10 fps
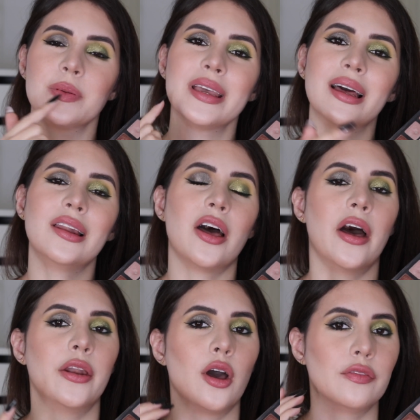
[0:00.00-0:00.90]
me a
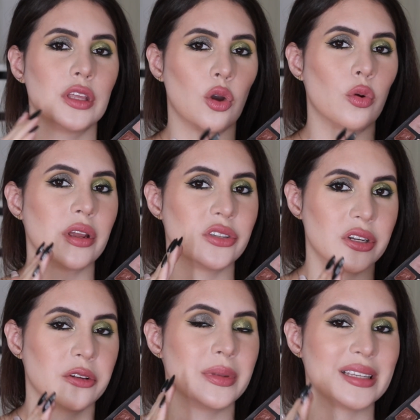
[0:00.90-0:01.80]
lot of the
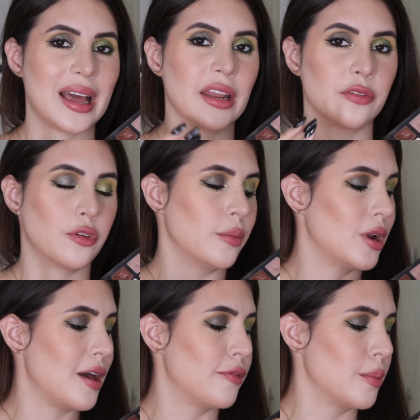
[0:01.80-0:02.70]
original metallic
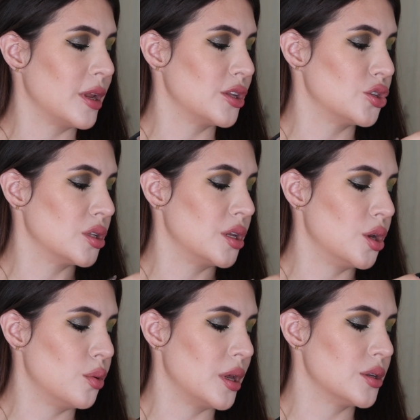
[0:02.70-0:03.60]
formula from Natasha
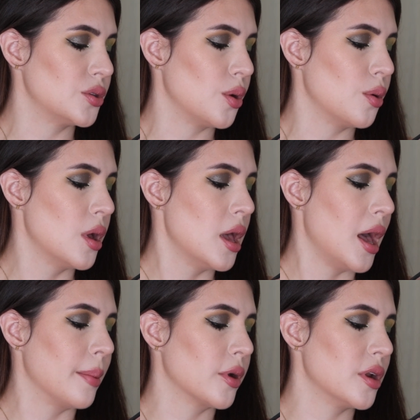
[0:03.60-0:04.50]
Denona. So
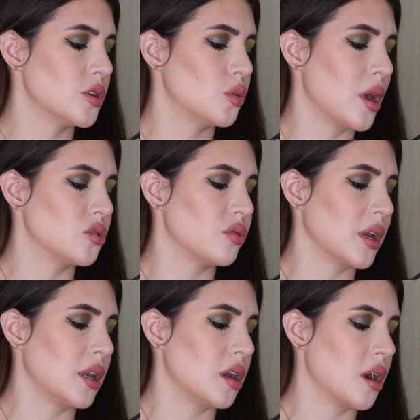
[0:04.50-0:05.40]
I'm gonna swatch
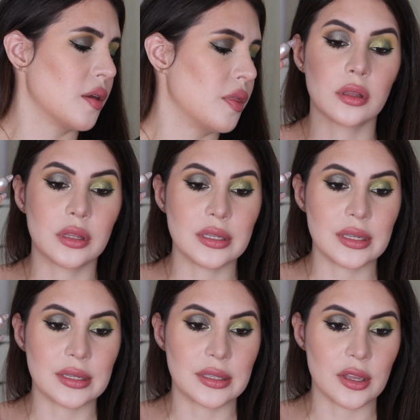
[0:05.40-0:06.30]
right here. This
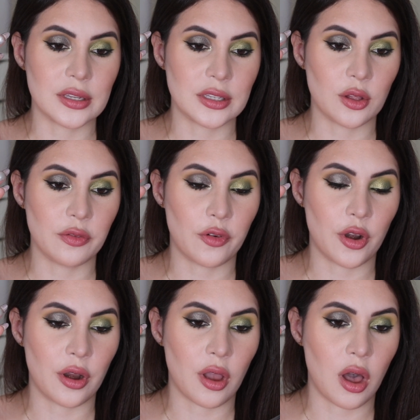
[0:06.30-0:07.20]
is the
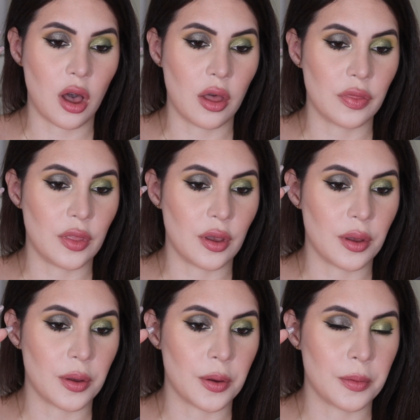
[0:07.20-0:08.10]
silver on
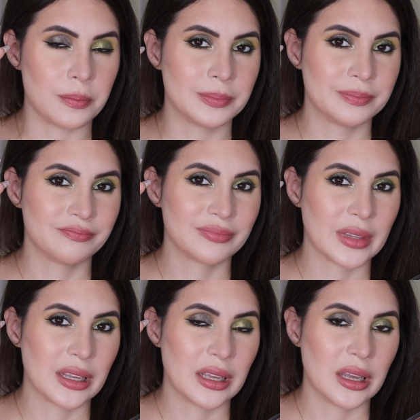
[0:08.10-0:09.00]
the green
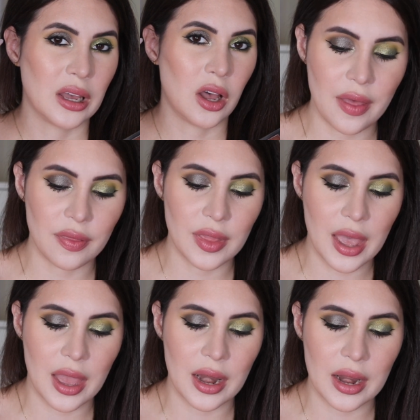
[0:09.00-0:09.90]
brown, and
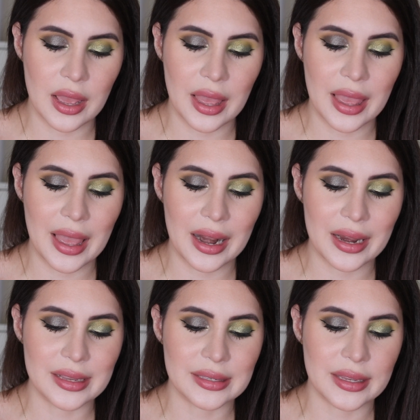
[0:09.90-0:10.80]
then
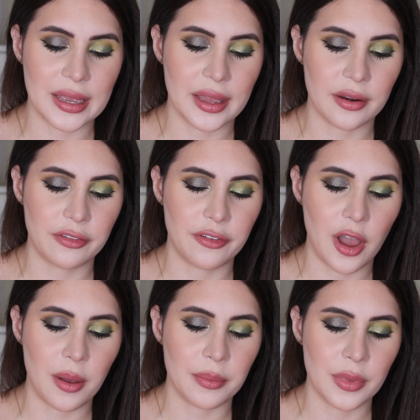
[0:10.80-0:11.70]
Elysian
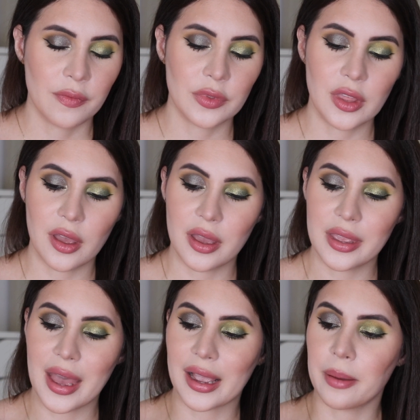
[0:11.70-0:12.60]
from the
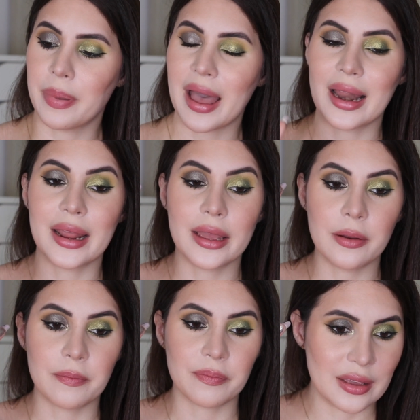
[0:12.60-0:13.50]
Yucca
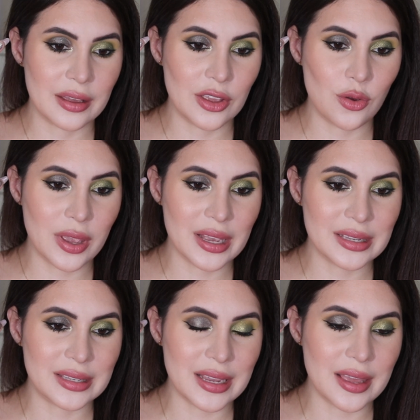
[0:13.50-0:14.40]
palette. You can
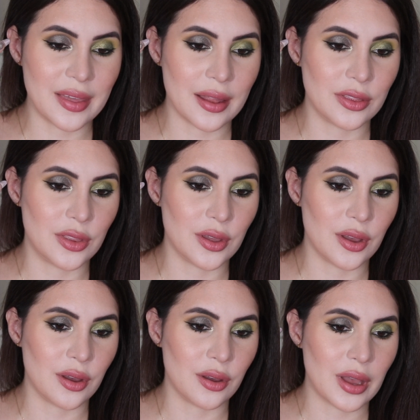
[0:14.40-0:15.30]
see that
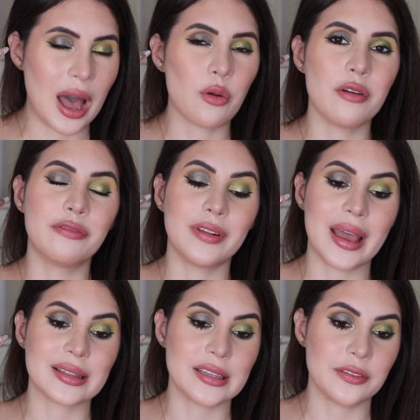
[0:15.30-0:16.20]
how
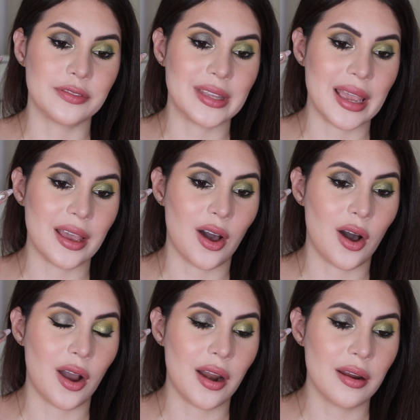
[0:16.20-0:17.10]
reflective they
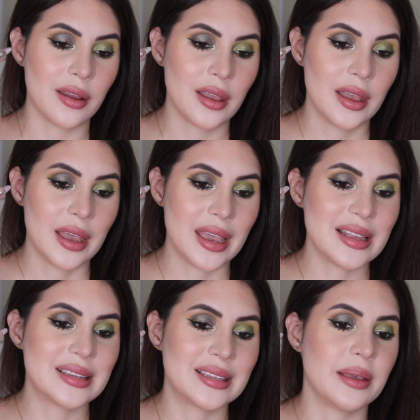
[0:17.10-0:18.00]
are
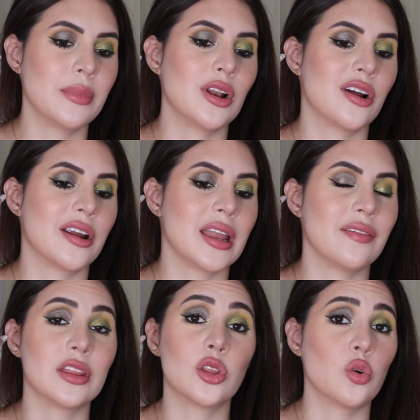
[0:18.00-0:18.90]
is similar,
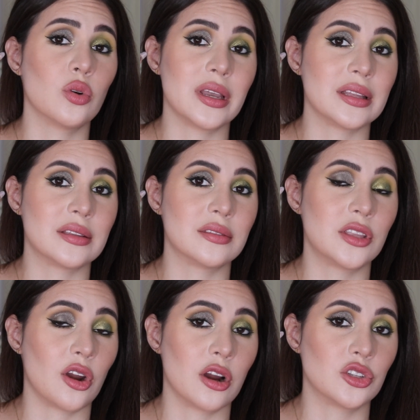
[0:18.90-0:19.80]
even though
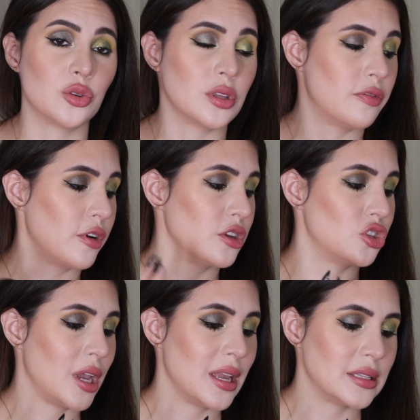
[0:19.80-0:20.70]
there are two different
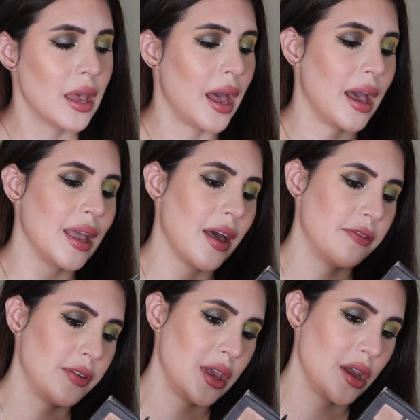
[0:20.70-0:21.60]
shades. I
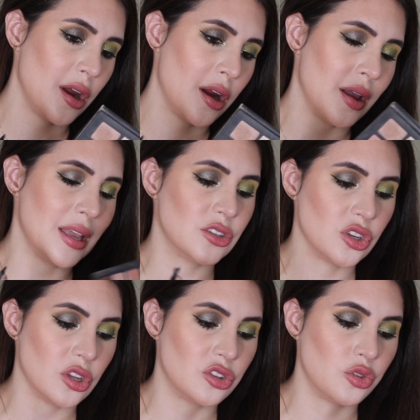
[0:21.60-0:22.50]
have here
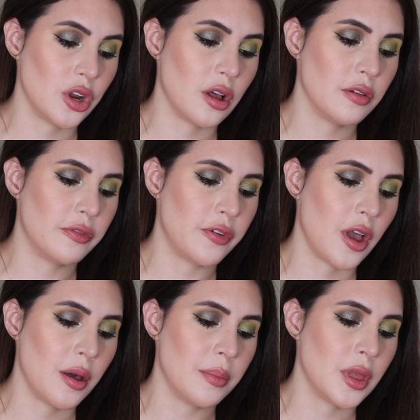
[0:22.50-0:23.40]
Industrial
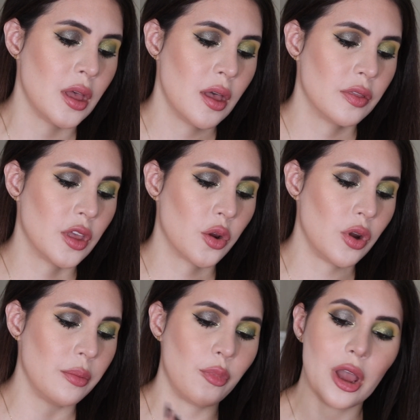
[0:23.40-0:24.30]
from the
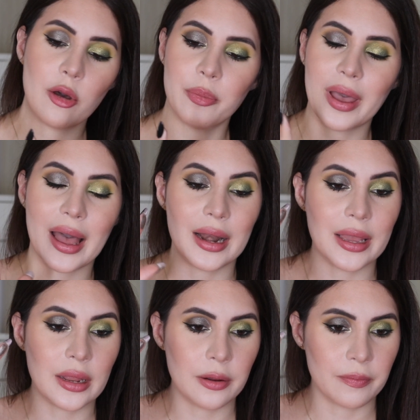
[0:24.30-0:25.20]
green brown
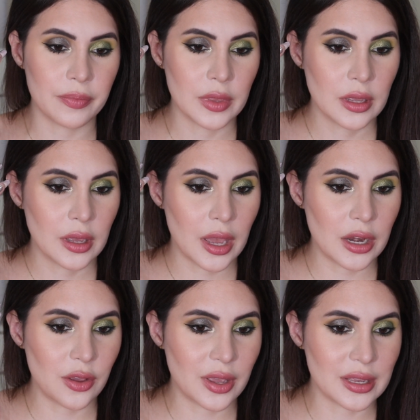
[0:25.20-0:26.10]
palette,
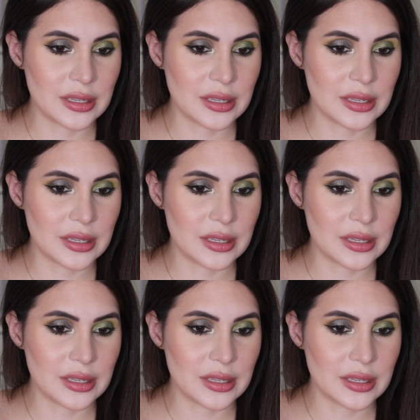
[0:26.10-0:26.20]
and you can